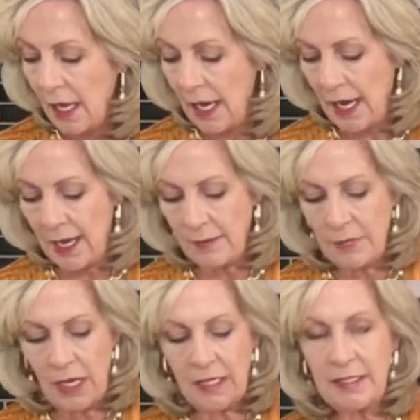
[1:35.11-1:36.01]

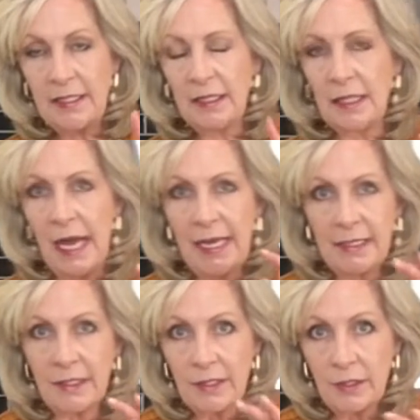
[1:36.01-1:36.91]
a
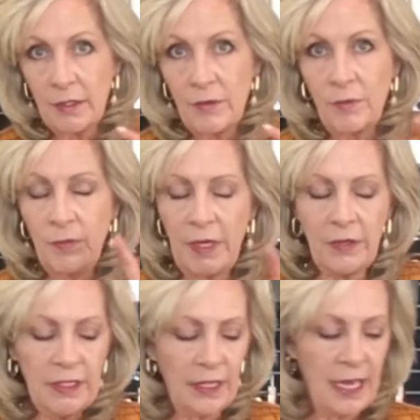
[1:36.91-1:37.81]
light,
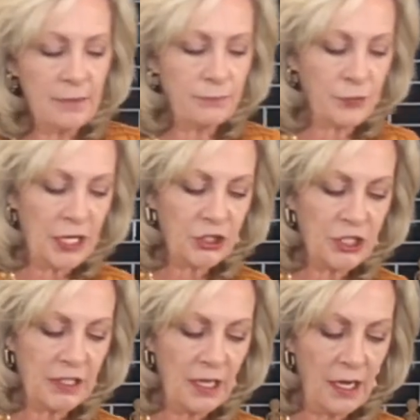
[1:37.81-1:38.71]
very light
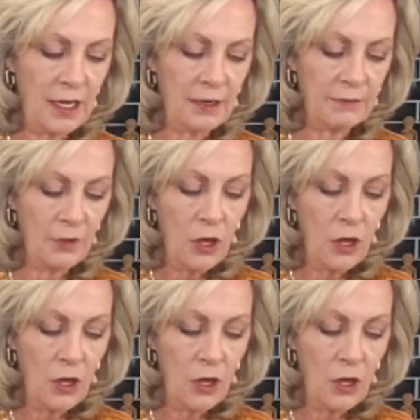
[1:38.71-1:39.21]
brushing of